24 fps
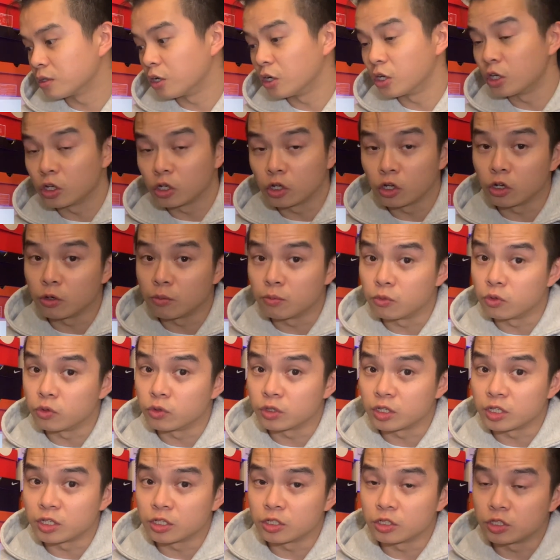a lot
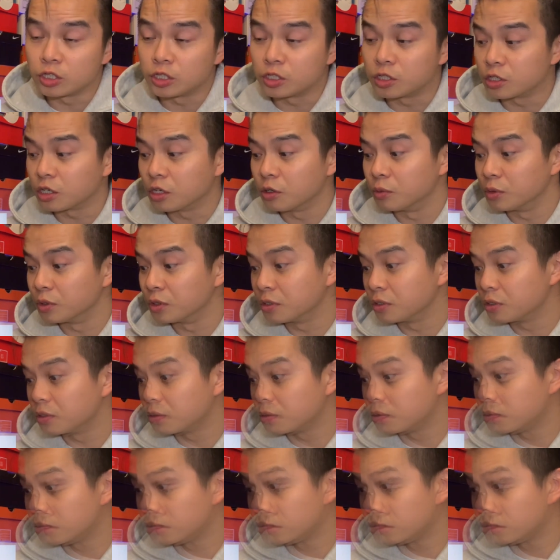more than the GTI one.